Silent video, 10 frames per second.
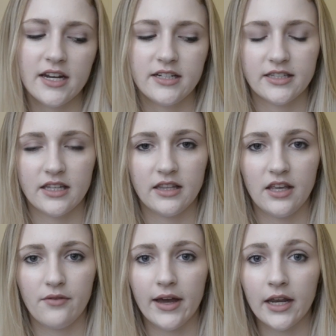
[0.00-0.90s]
It doesn't
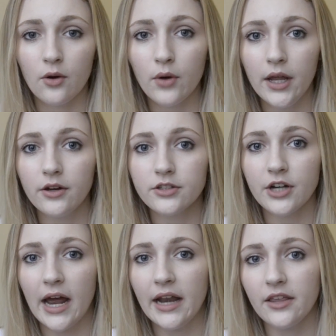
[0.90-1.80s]
leave any oils
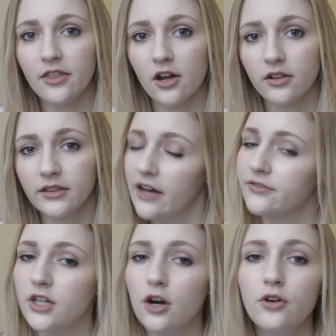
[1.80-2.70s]
or anything
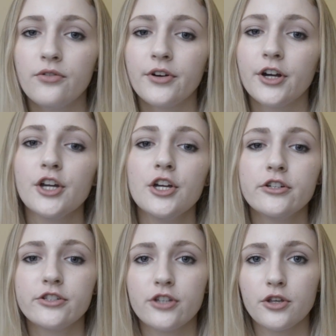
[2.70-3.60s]
left over,
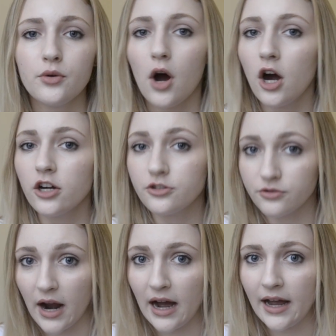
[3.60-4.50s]
so you are
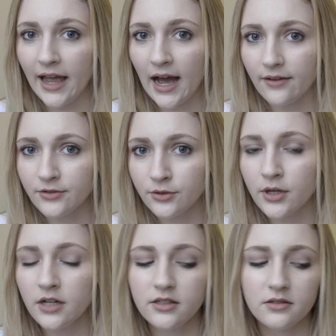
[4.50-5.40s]
dry
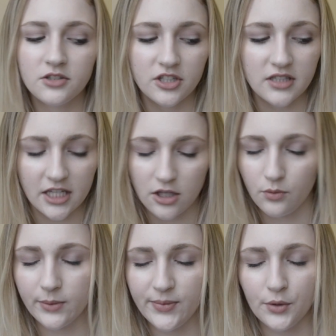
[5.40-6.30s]
afterwards just like you
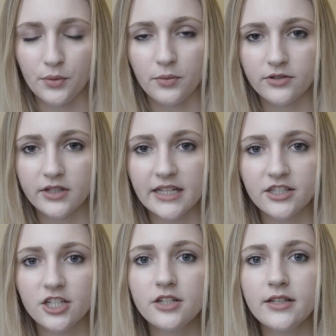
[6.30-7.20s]
would be with most
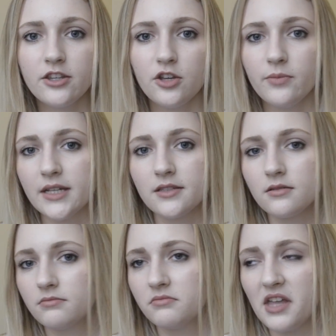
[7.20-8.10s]
cleansers, and you
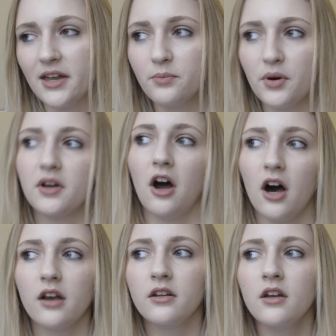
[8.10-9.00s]
must then put
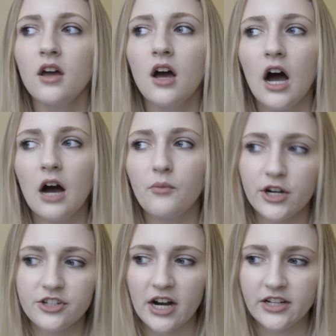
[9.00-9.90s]
on a
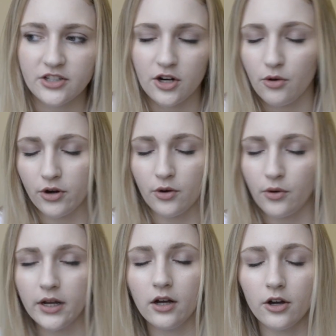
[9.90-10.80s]
moisturizer or an
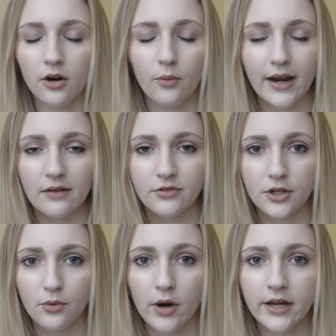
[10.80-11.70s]
oil or whatever
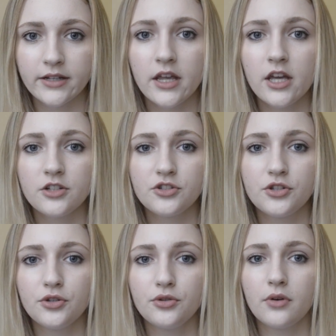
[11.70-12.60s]
you want
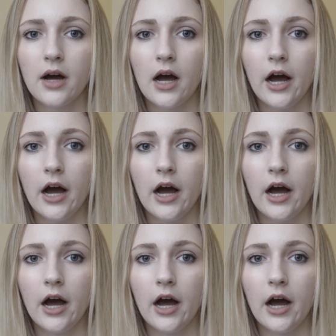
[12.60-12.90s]
to